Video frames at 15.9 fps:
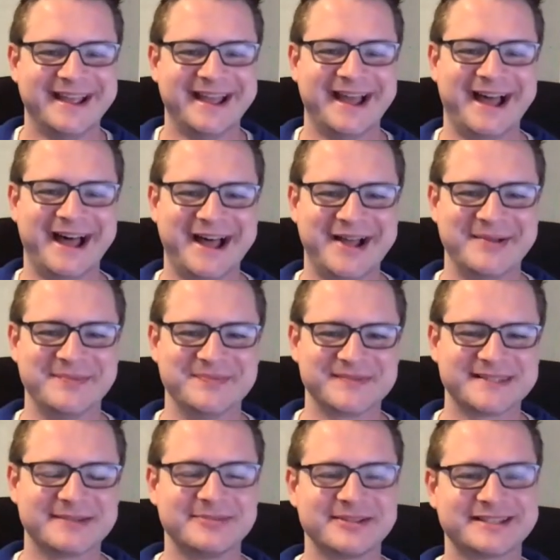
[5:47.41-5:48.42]

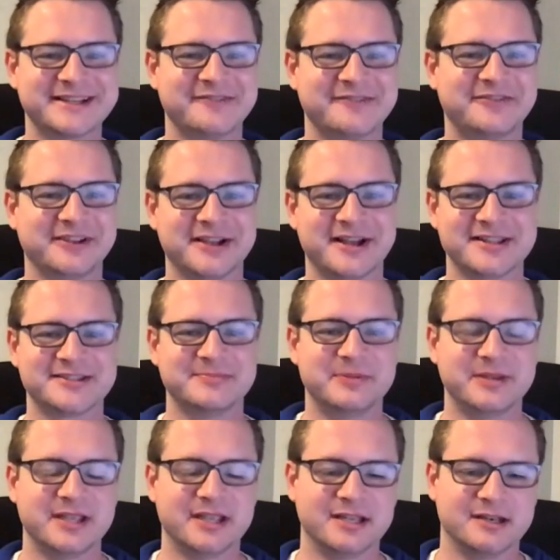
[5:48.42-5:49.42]
Some of the stuff that God's
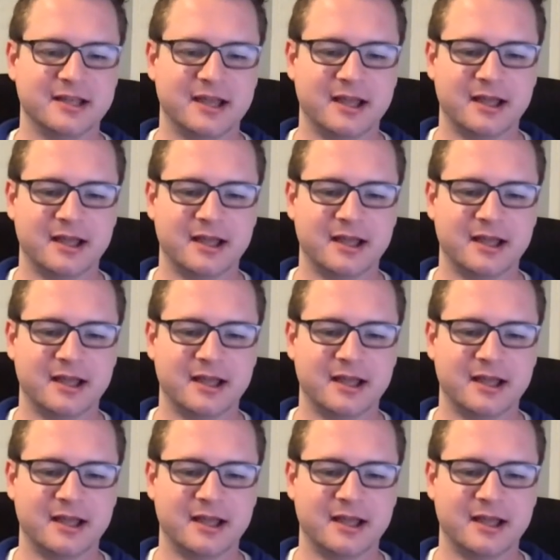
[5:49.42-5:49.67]
been